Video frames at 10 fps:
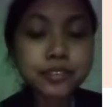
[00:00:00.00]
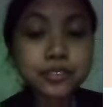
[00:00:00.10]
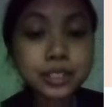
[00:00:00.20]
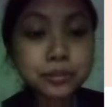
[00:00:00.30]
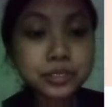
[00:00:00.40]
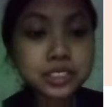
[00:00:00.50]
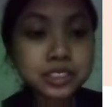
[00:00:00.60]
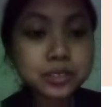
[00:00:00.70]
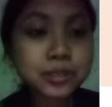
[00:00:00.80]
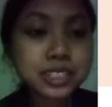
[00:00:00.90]
Verbs
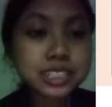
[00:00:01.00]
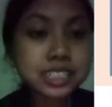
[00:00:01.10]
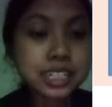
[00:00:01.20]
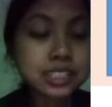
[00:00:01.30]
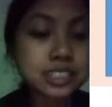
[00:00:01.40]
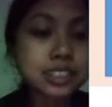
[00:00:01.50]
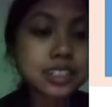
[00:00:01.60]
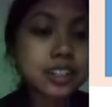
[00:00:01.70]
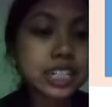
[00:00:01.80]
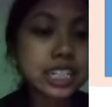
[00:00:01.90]
usually change
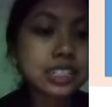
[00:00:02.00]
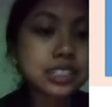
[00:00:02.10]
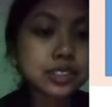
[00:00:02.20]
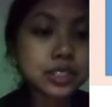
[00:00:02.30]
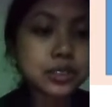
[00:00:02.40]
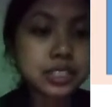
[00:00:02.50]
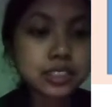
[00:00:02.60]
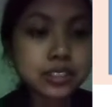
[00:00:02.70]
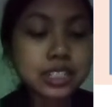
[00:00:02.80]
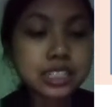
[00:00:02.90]
according to who
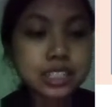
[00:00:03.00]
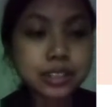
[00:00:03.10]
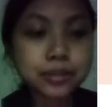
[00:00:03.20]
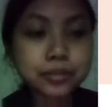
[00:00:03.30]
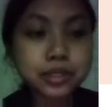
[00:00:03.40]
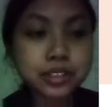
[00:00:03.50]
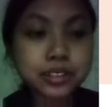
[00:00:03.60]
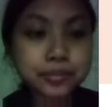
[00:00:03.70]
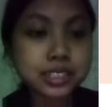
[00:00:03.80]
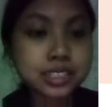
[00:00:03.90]
is doing them or
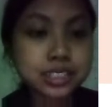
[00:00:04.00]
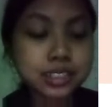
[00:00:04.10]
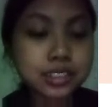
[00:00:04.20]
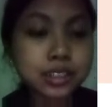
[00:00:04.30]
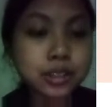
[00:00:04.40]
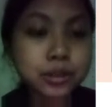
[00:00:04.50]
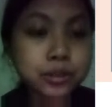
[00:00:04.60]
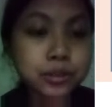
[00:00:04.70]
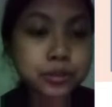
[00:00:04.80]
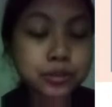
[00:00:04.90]
a person,
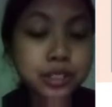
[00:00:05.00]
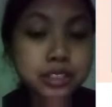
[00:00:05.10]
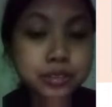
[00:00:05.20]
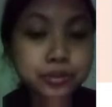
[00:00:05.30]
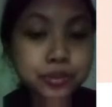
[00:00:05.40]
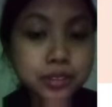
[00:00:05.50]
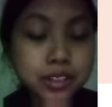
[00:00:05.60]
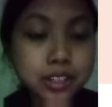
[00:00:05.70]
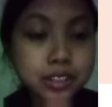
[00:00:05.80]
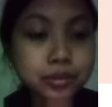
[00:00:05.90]
which
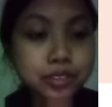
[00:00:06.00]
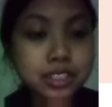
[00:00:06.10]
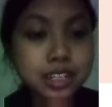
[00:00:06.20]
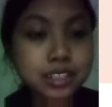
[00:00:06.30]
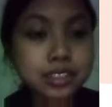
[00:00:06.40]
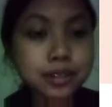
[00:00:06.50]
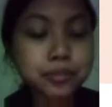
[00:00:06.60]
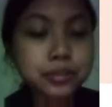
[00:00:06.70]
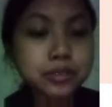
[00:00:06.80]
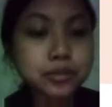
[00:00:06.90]
is for the
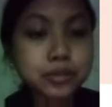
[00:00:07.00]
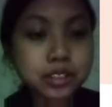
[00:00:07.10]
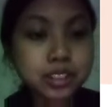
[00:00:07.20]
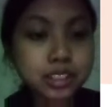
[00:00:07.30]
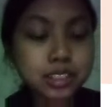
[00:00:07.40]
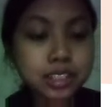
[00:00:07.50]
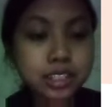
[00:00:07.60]
example walk,